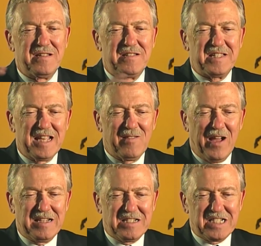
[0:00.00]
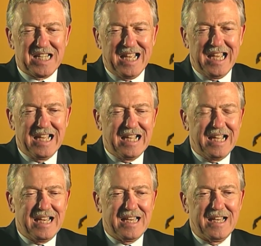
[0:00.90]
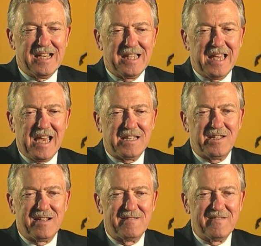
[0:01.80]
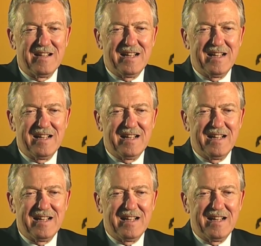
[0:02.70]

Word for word: as they like to say, uh, that uh,